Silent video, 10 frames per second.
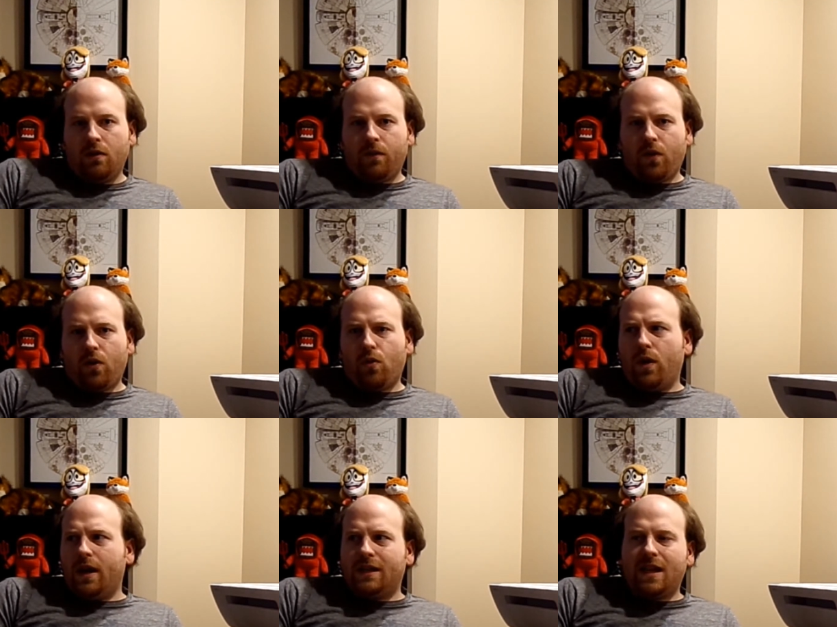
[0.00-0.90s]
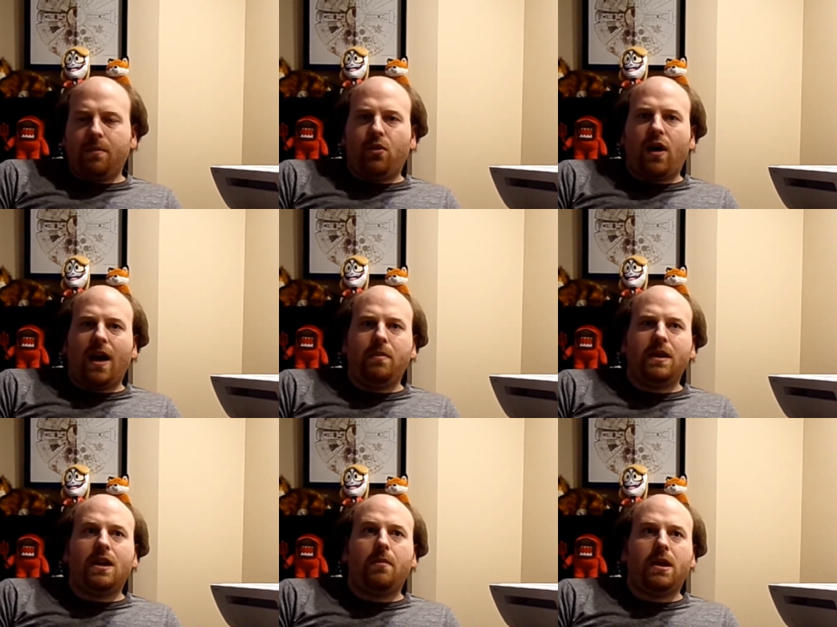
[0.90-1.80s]
for one example, I've
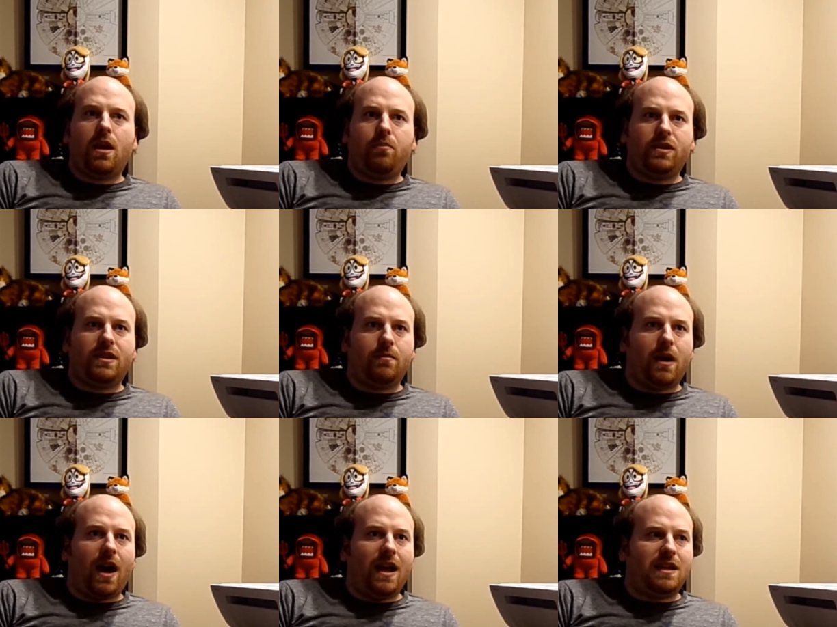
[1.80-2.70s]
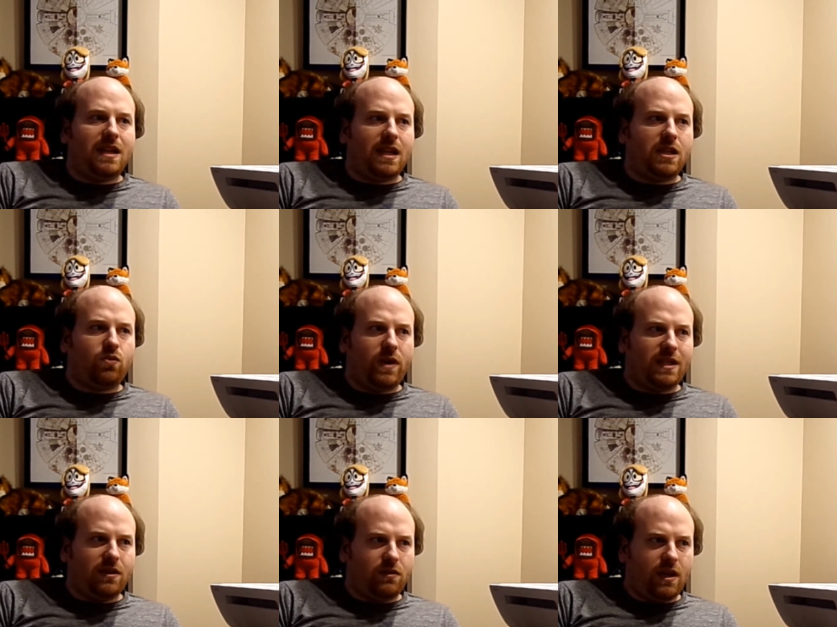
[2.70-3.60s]
been coming up with some ideas
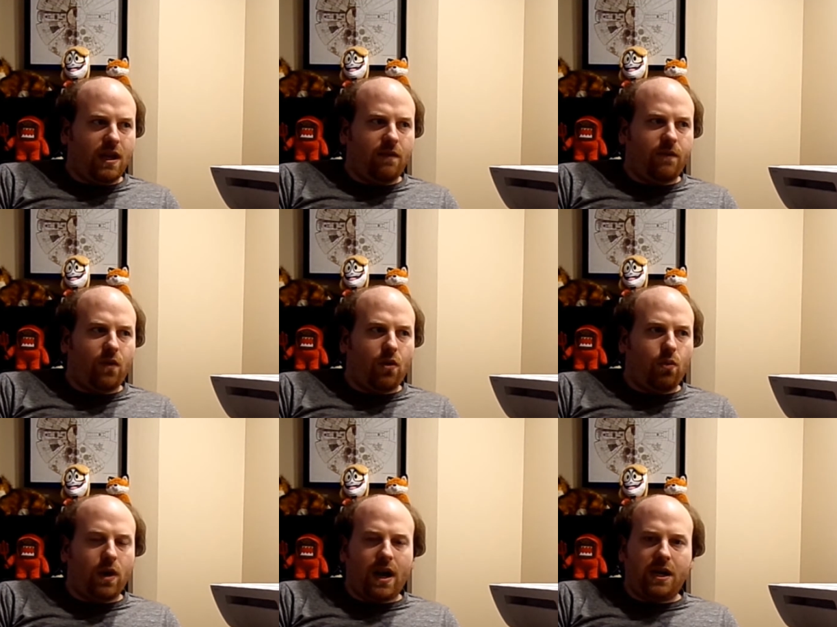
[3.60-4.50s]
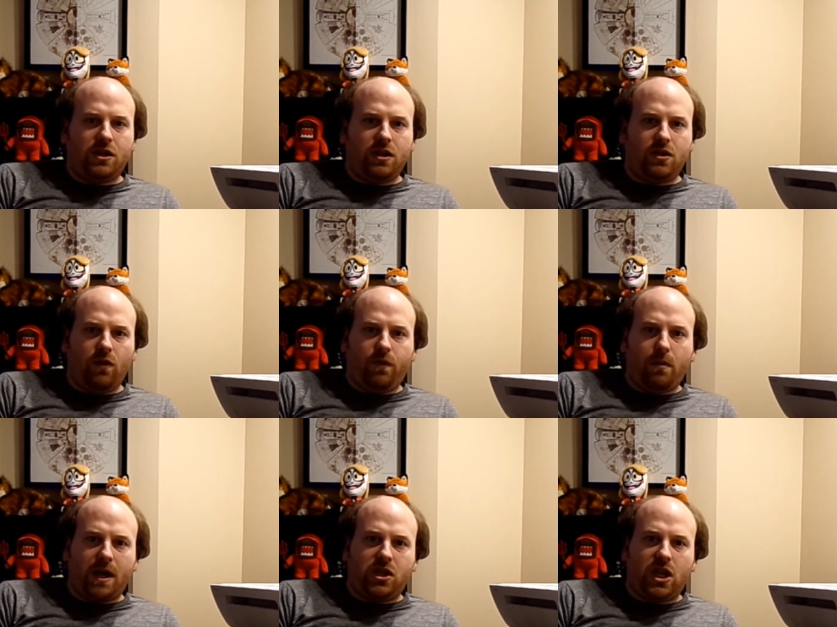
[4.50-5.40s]
recently for what I should do for
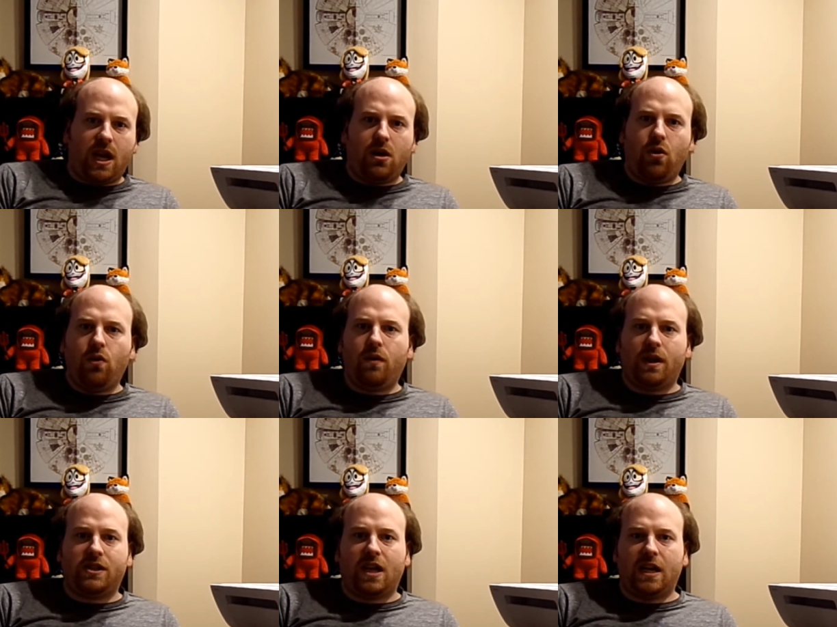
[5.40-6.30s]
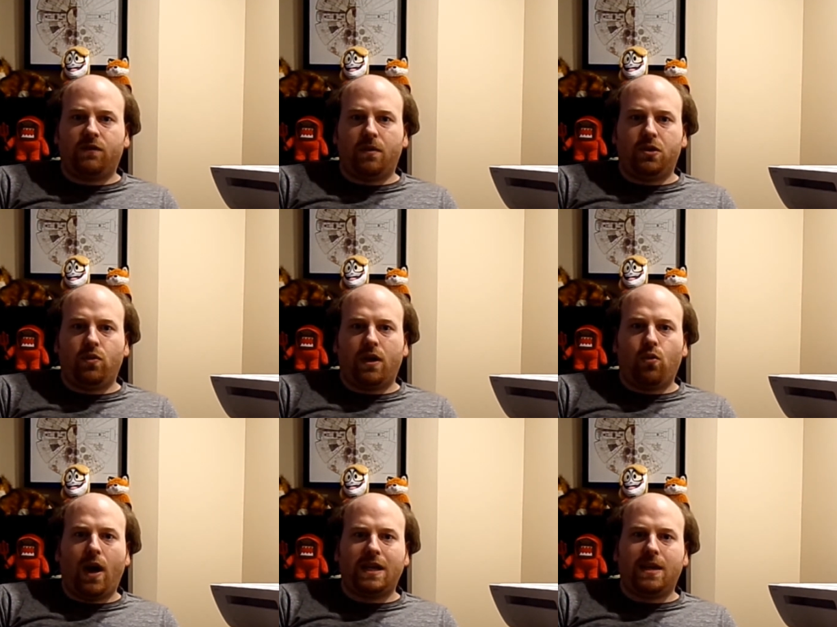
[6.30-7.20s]
my channel, aside from
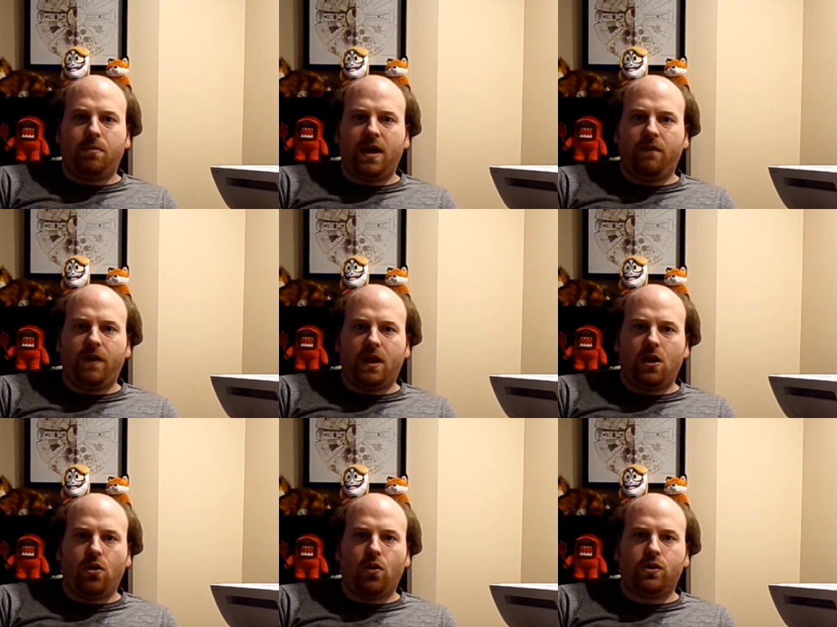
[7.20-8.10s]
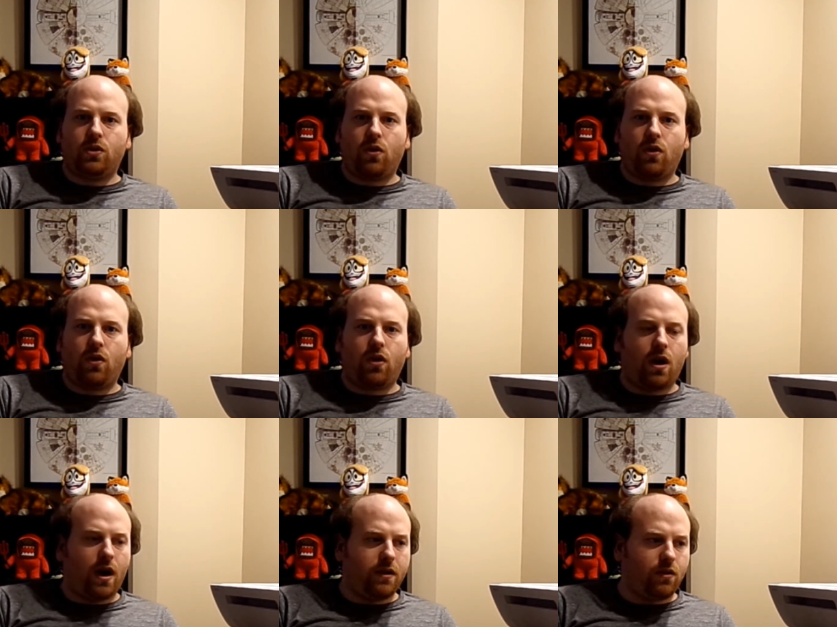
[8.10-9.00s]
doing YTP videos or
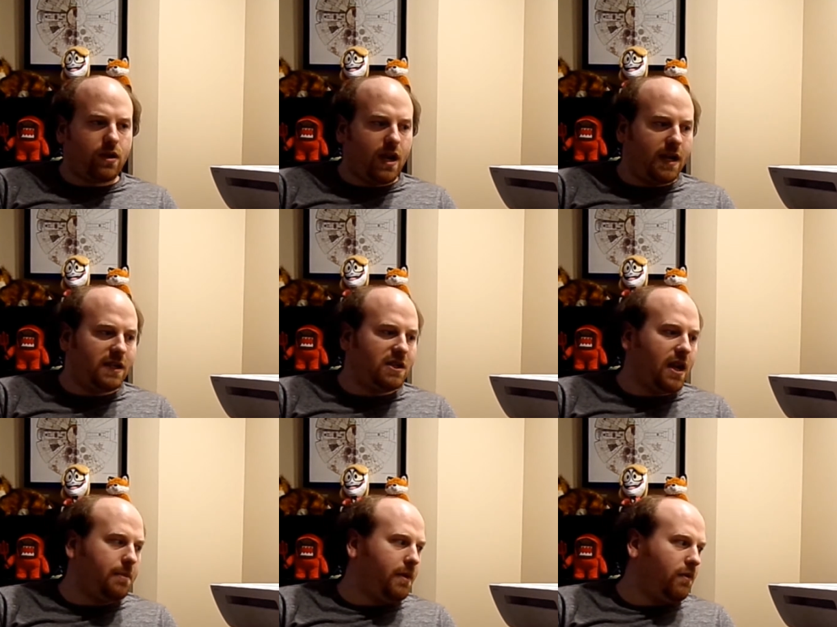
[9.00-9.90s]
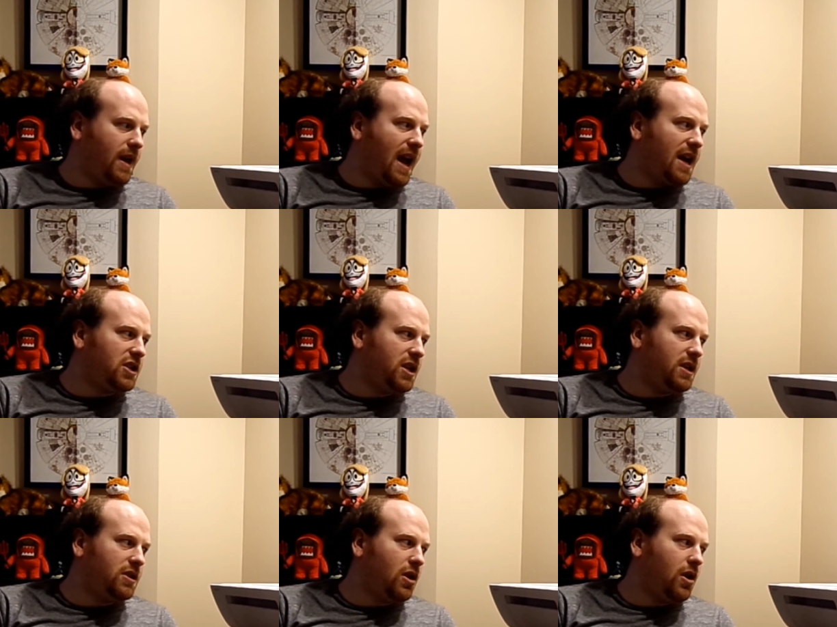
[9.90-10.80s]
other kinds of type of
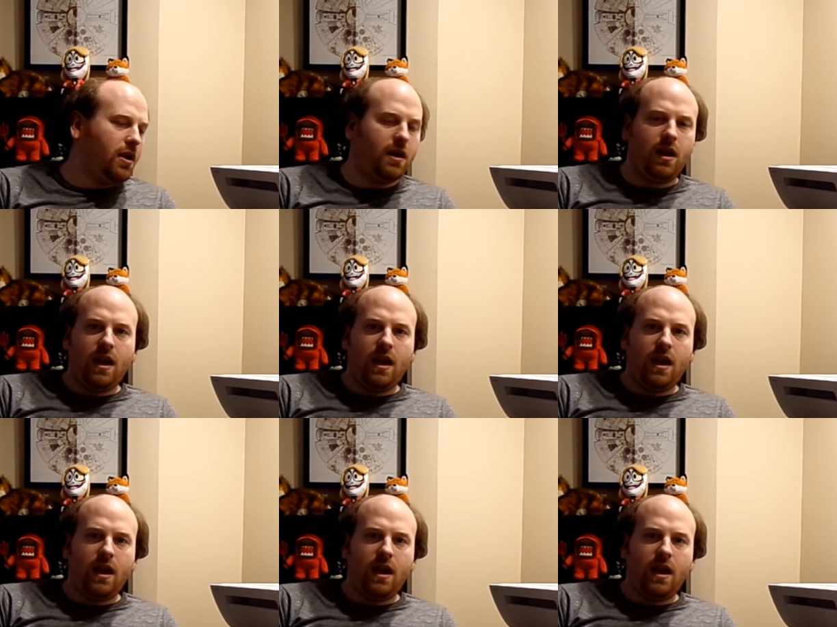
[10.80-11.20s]
reactions on